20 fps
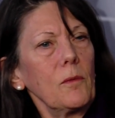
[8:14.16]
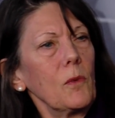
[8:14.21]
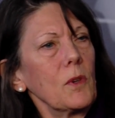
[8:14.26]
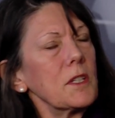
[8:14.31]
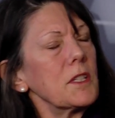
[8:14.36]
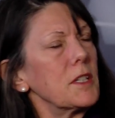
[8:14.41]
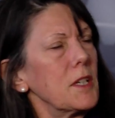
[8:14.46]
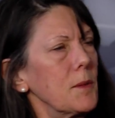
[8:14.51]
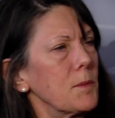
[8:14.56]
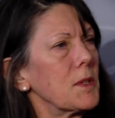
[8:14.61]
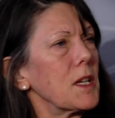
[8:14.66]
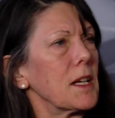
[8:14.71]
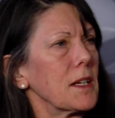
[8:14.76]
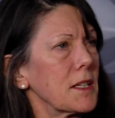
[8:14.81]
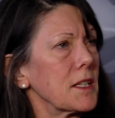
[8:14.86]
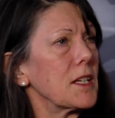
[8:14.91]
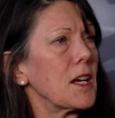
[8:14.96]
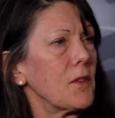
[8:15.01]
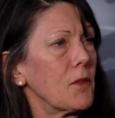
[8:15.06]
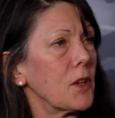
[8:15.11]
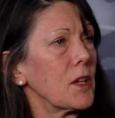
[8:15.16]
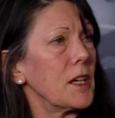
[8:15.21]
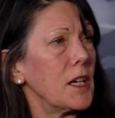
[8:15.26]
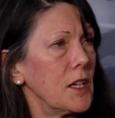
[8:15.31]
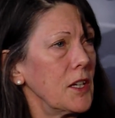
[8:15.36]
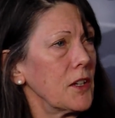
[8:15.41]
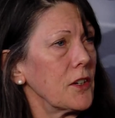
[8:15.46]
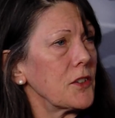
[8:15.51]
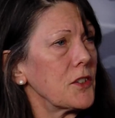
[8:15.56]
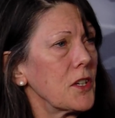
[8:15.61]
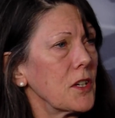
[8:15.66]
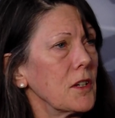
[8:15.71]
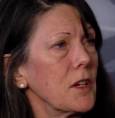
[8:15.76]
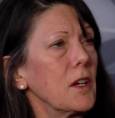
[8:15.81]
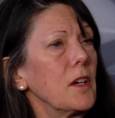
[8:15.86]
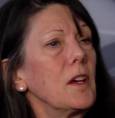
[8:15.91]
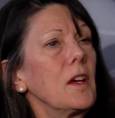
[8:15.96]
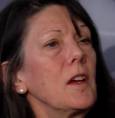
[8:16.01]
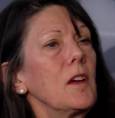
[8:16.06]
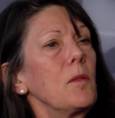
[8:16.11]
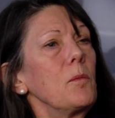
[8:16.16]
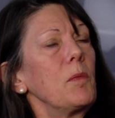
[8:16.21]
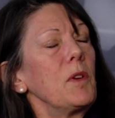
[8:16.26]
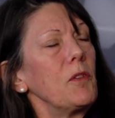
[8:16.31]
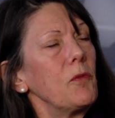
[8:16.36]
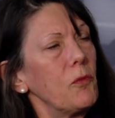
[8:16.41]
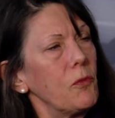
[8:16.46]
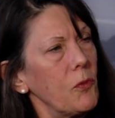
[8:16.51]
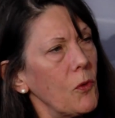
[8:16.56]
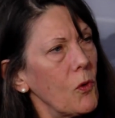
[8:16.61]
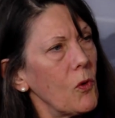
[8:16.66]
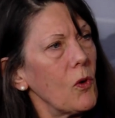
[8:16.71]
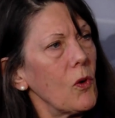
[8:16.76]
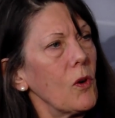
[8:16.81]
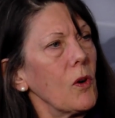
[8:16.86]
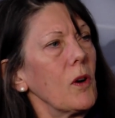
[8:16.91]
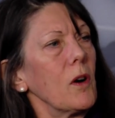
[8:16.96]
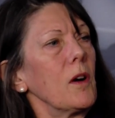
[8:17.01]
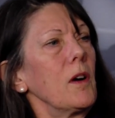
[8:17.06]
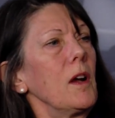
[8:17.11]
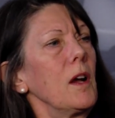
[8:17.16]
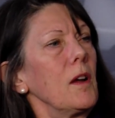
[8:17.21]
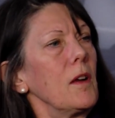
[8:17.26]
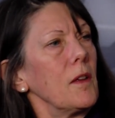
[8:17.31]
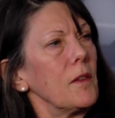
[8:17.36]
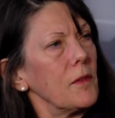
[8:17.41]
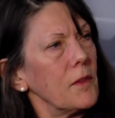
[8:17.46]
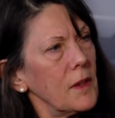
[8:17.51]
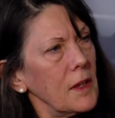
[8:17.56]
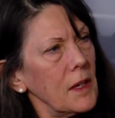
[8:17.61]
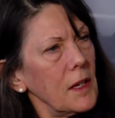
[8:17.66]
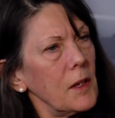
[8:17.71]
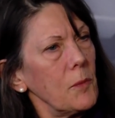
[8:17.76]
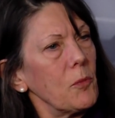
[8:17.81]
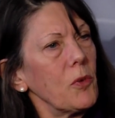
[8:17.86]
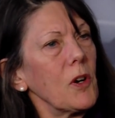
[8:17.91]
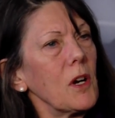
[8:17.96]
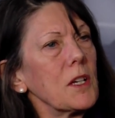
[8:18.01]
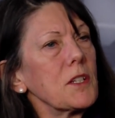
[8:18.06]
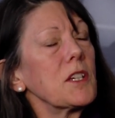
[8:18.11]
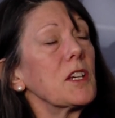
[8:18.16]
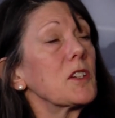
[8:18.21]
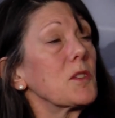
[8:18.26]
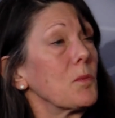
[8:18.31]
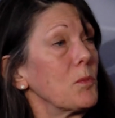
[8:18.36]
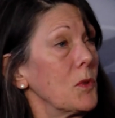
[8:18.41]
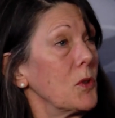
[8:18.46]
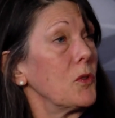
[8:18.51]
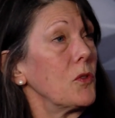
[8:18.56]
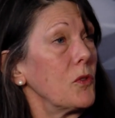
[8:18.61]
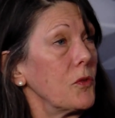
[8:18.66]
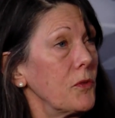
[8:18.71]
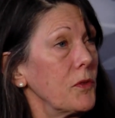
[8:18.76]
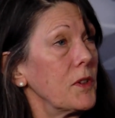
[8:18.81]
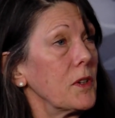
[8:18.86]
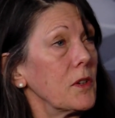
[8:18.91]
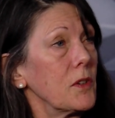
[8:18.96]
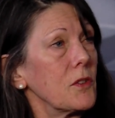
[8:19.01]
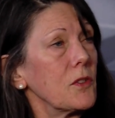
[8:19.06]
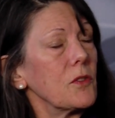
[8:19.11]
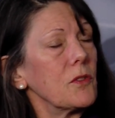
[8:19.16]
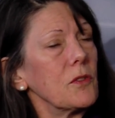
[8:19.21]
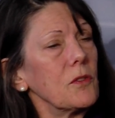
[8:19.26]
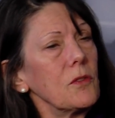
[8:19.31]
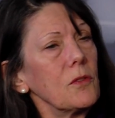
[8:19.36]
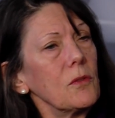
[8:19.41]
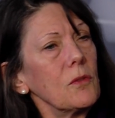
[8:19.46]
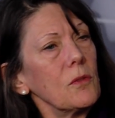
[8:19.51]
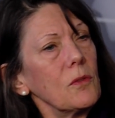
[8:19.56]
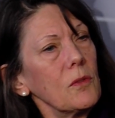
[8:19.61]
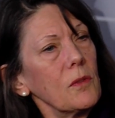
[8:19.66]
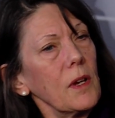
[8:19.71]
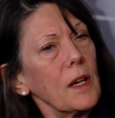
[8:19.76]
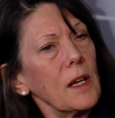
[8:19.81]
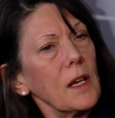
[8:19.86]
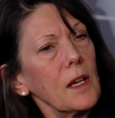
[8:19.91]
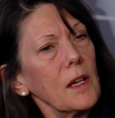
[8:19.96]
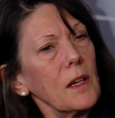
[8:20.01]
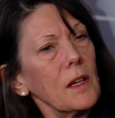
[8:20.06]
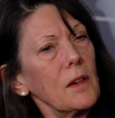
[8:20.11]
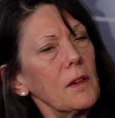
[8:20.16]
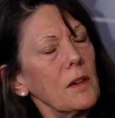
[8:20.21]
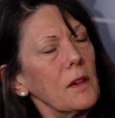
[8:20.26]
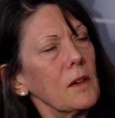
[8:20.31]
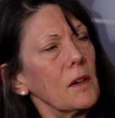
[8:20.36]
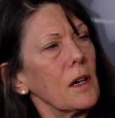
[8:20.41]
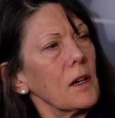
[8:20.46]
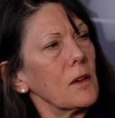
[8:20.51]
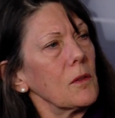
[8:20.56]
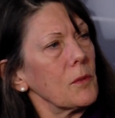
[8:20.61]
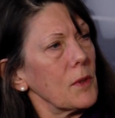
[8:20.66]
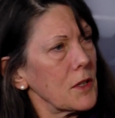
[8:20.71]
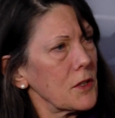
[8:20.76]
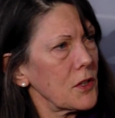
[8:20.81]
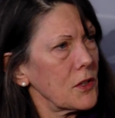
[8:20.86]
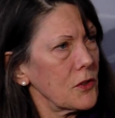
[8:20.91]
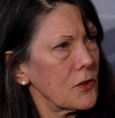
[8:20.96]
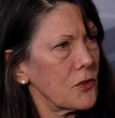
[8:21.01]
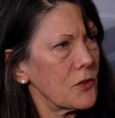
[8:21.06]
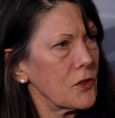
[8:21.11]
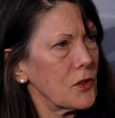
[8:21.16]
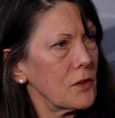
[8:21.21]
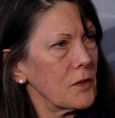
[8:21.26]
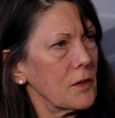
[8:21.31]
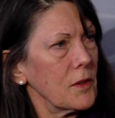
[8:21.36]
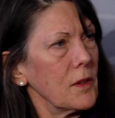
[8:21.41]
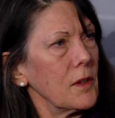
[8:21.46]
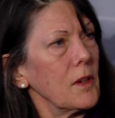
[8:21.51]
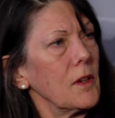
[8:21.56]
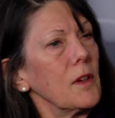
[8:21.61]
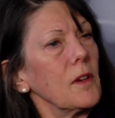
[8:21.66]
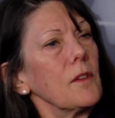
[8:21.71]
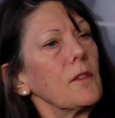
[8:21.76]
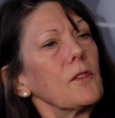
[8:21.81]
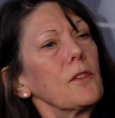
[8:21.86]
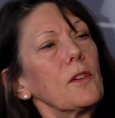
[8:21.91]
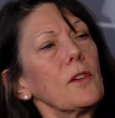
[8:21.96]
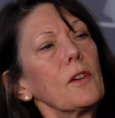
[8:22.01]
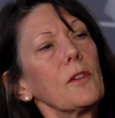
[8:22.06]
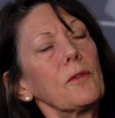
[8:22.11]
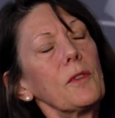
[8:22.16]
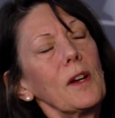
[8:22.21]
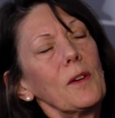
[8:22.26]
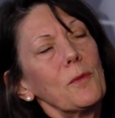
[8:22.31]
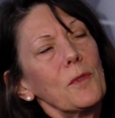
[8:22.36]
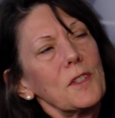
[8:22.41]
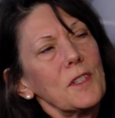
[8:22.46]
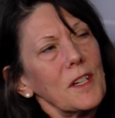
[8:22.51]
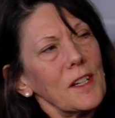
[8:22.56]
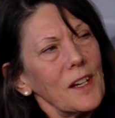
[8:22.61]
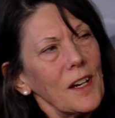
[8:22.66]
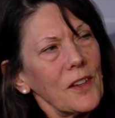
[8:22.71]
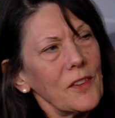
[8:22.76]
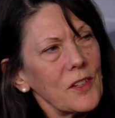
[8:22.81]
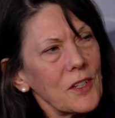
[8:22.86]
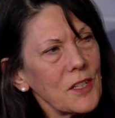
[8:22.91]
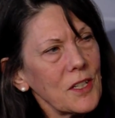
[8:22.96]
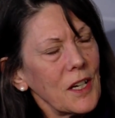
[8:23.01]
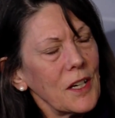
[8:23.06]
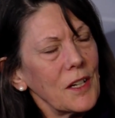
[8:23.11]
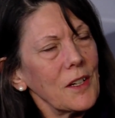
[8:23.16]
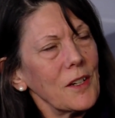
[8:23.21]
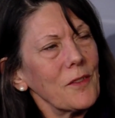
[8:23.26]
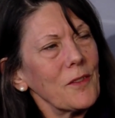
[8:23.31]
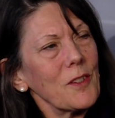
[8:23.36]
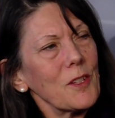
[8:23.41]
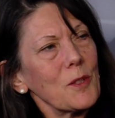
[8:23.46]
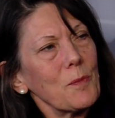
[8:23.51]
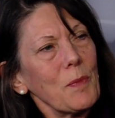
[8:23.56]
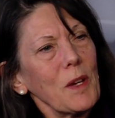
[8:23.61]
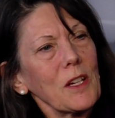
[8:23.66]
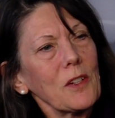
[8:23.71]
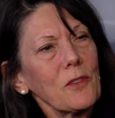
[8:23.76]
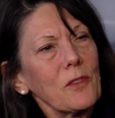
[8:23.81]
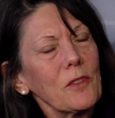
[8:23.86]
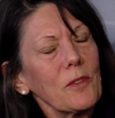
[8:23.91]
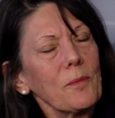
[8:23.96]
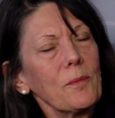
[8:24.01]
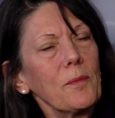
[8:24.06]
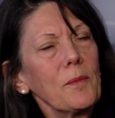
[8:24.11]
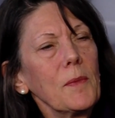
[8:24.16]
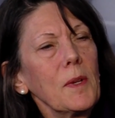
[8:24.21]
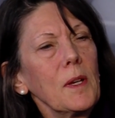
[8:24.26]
what seems like several years before the process moved to a uh, resolution. So that was the other side of the spectrum.